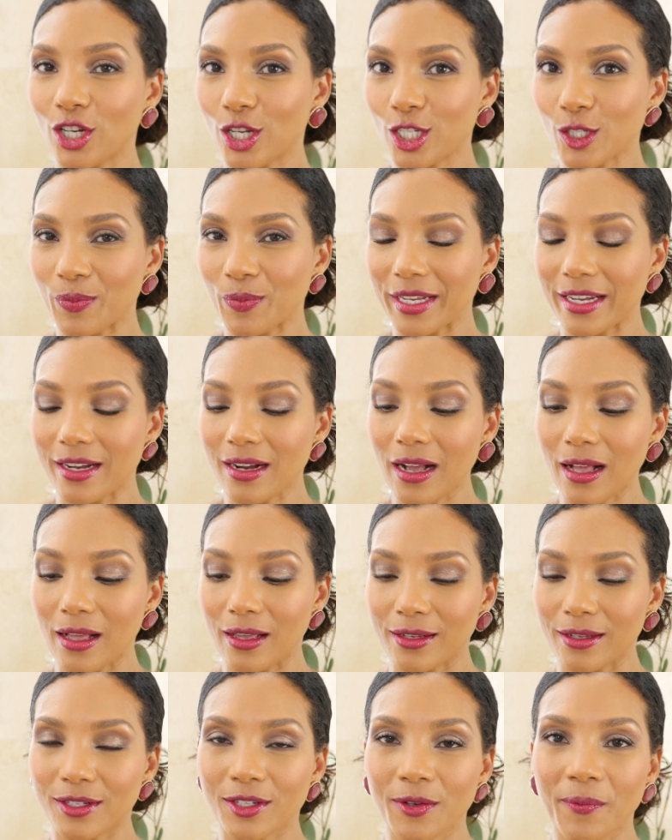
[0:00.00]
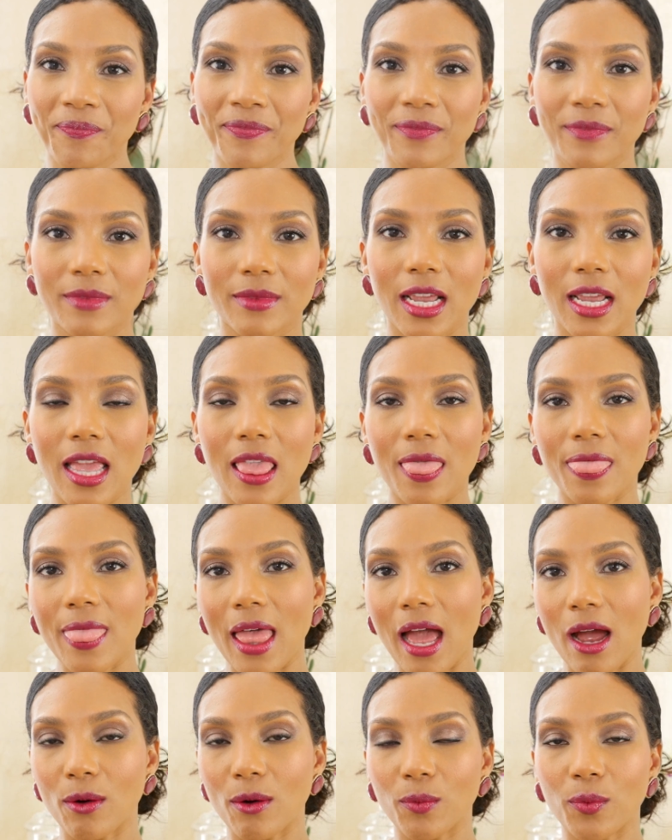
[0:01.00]
just because.
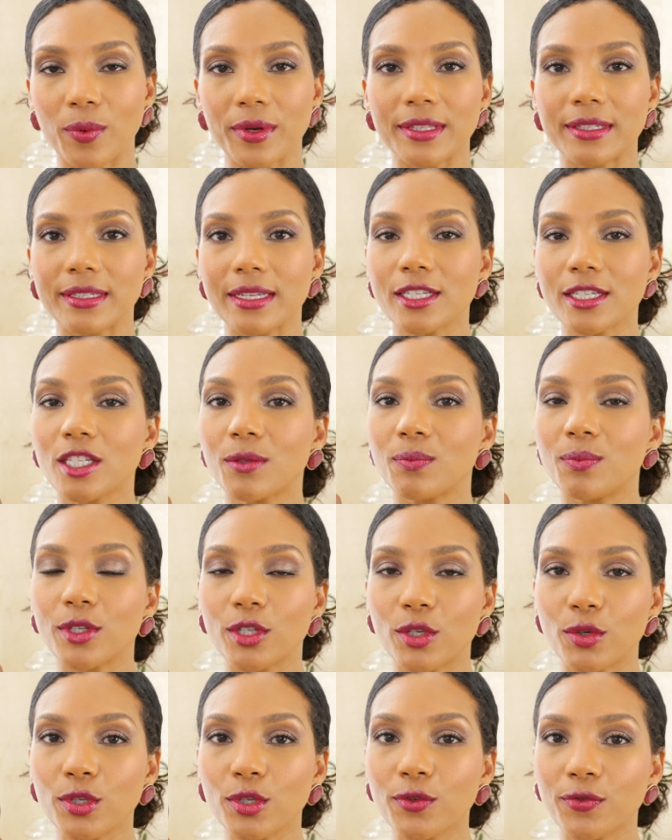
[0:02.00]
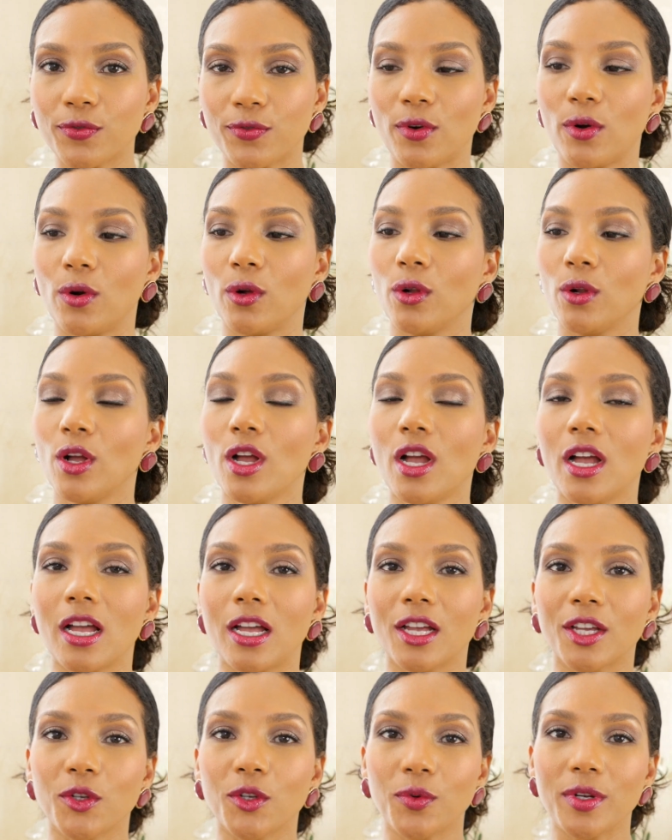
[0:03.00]
Now, with this beautiful
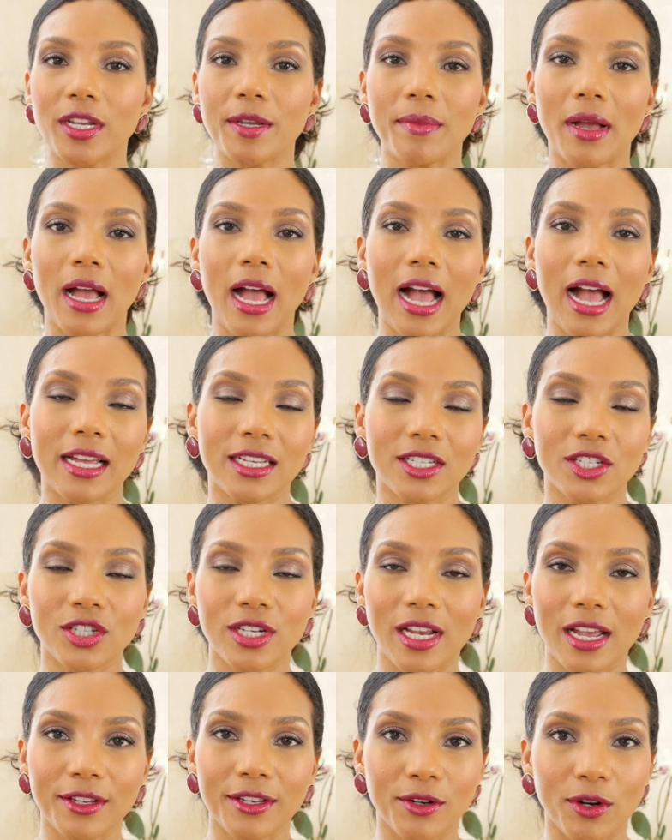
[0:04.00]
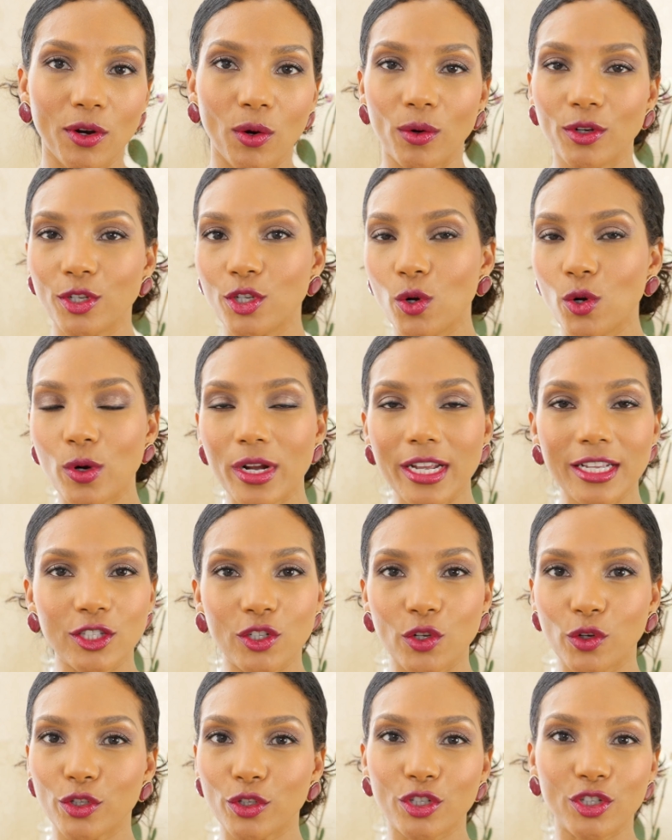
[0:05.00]
cream eyeshadow, you can
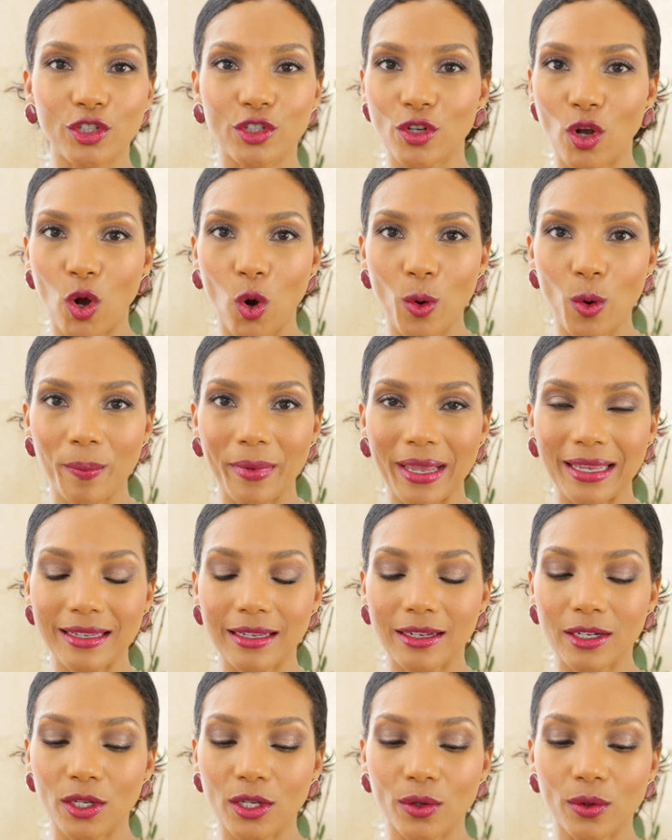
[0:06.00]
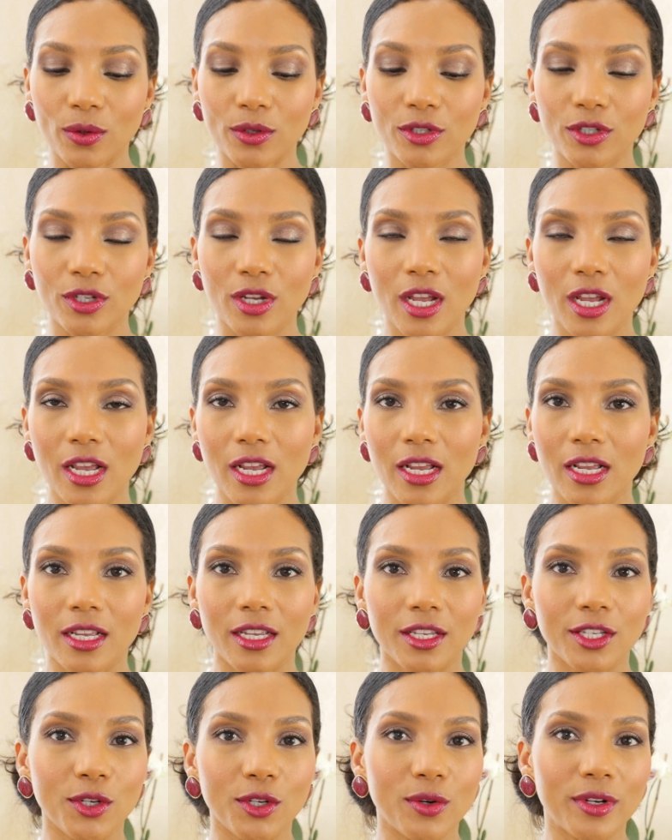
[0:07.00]
do so many looks
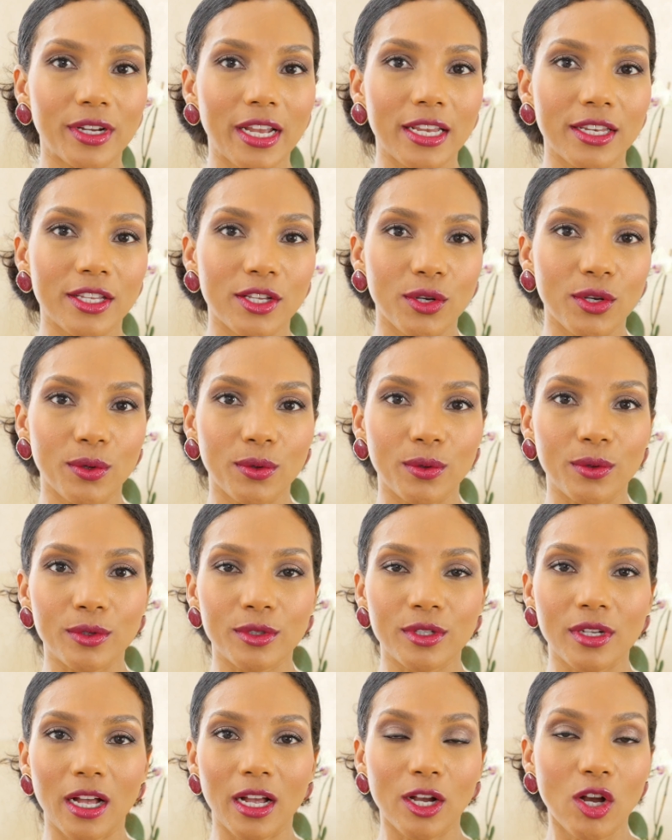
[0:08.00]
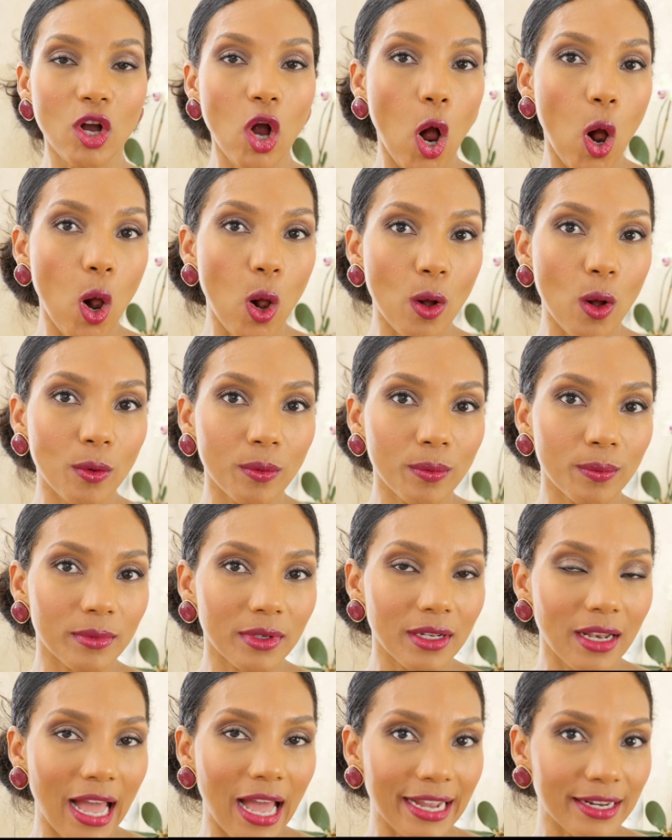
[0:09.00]
you can use a kohl
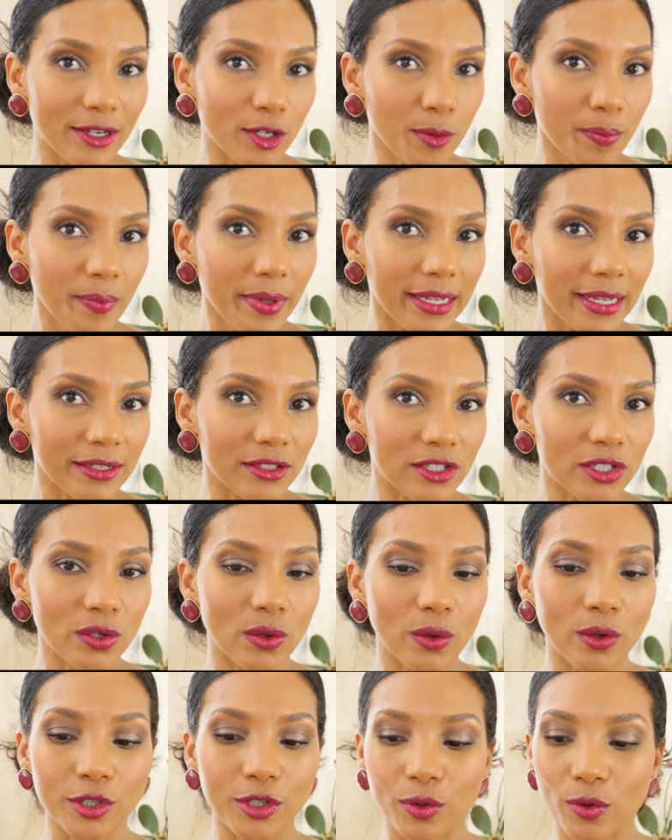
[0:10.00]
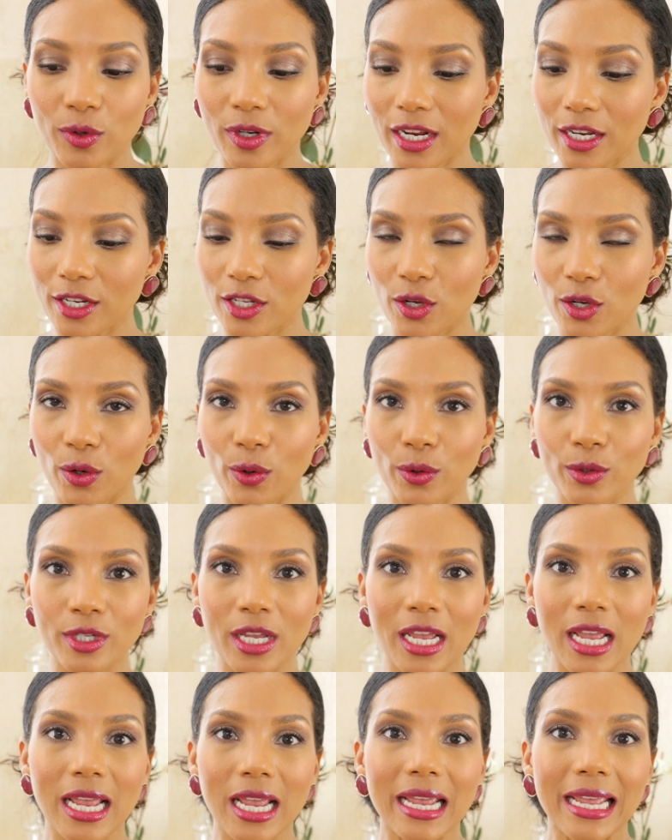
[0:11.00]
liner pencil. You can
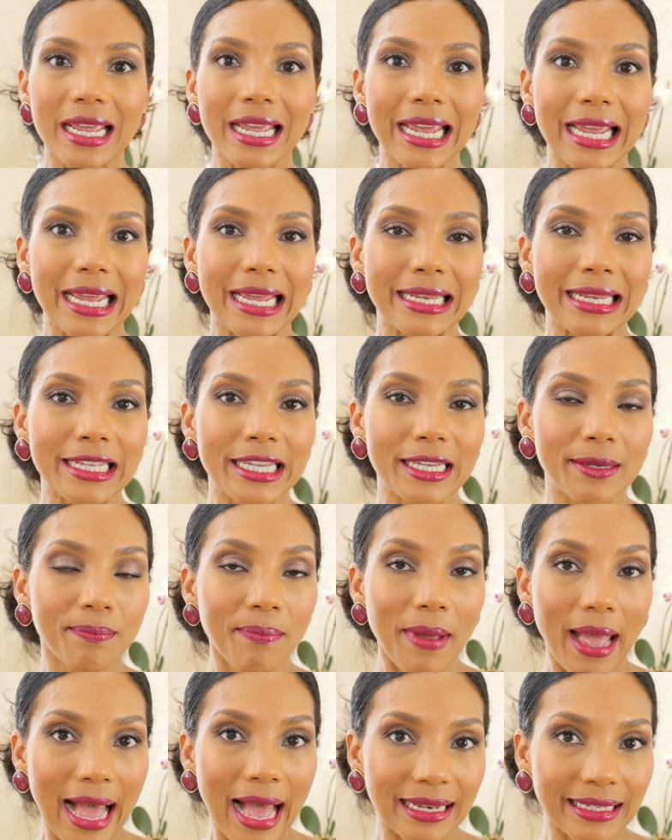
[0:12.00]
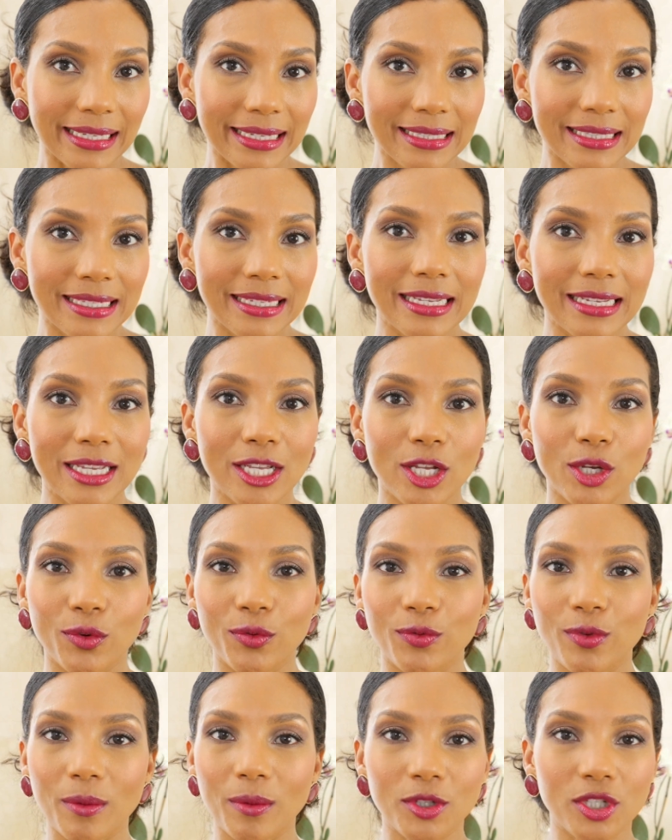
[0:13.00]
use any palette
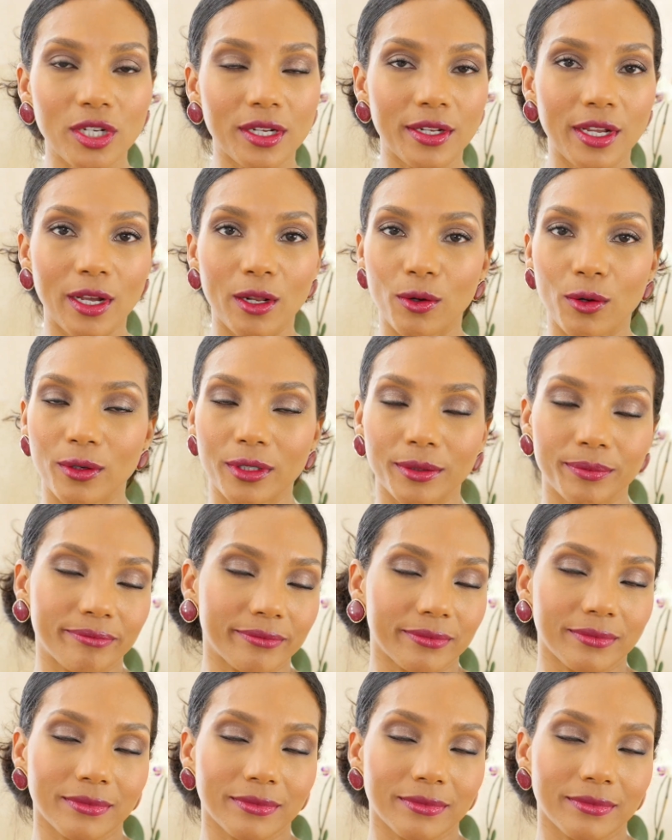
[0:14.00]
from Chanel or